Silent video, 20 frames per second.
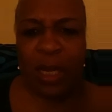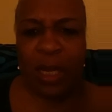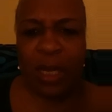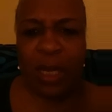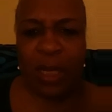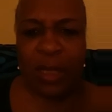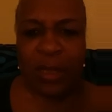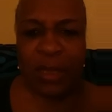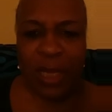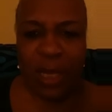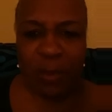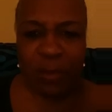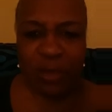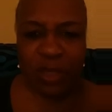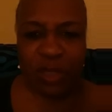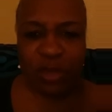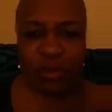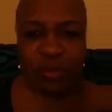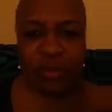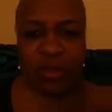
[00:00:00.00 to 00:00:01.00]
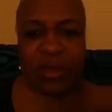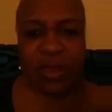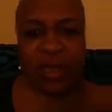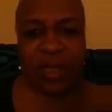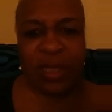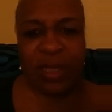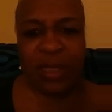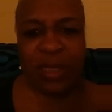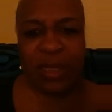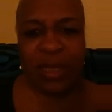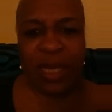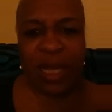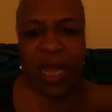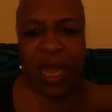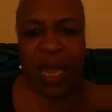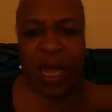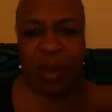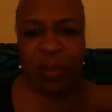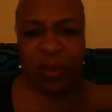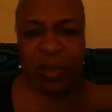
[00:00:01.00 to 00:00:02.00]
Her name is Christina
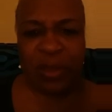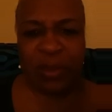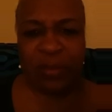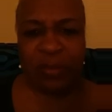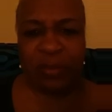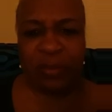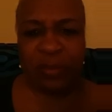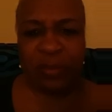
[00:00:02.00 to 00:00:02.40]
Hamme.